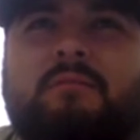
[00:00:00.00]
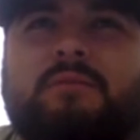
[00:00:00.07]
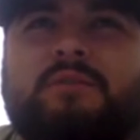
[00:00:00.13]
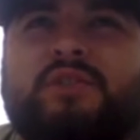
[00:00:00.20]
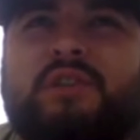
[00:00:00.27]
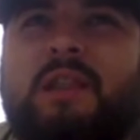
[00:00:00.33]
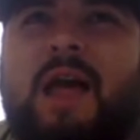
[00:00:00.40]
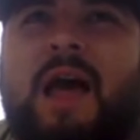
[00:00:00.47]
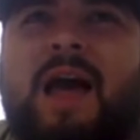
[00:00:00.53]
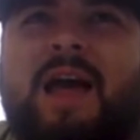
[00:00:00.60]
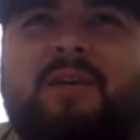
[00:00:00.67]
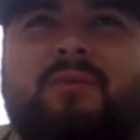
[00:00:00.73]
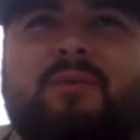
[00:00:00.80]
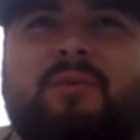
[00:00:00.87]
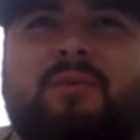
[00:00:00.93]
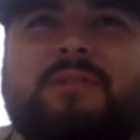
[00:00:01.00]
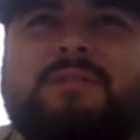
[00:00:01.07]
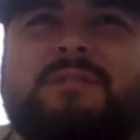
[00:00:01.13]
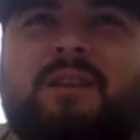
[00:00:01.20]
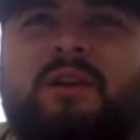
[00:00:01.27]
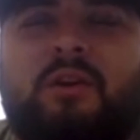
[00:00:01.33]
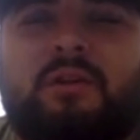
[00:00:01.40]
July was the
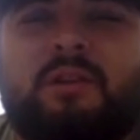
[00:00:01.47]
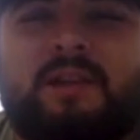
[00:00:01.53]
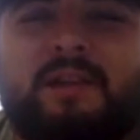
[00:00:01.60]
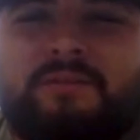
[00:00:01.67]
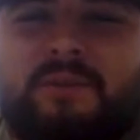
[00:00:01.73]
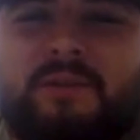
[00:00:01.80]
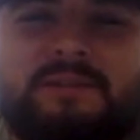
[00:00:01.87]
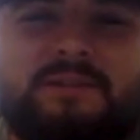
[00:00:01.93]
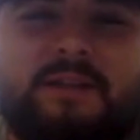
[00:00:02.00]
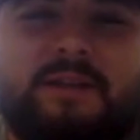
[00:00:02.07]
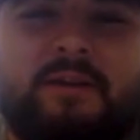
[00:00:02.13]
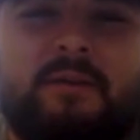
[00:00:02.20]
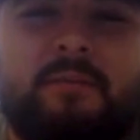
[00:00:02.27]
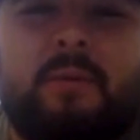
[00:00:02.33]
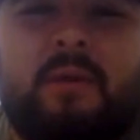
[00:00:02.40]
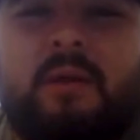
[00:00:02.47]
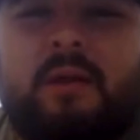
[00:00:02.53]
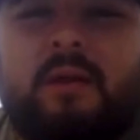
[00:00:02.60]
earliest we'd see him.